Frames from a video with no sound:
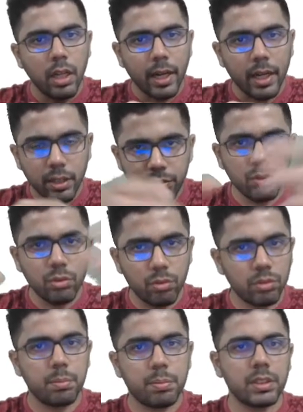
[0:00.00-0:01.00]
And if you
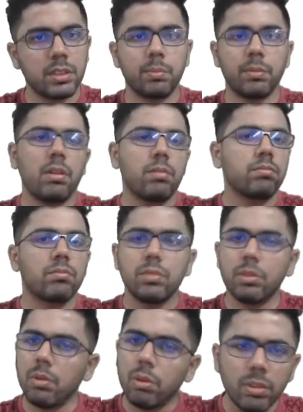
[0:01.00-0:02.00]
know the principle,
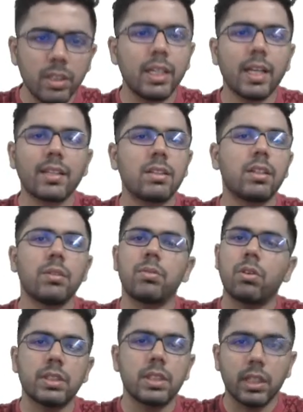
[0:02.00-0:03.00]
you will only take
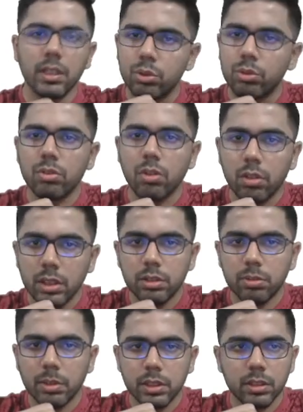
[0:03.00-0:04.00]
30-40 seconds to solve these
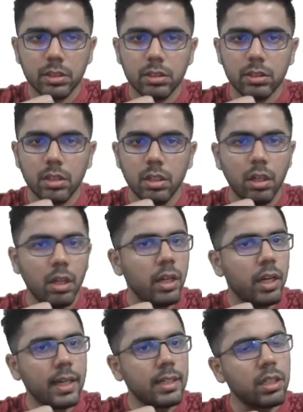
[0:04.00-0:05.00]
questions,
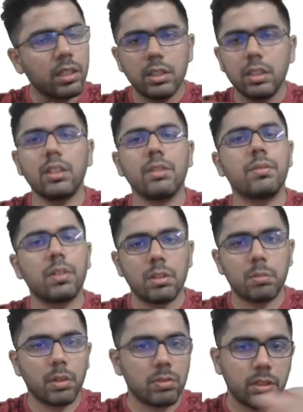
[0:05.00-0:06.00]
and nothing difficult
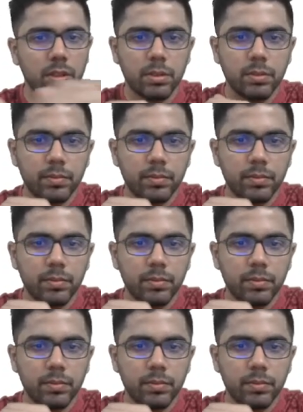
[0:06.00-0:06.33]
about it.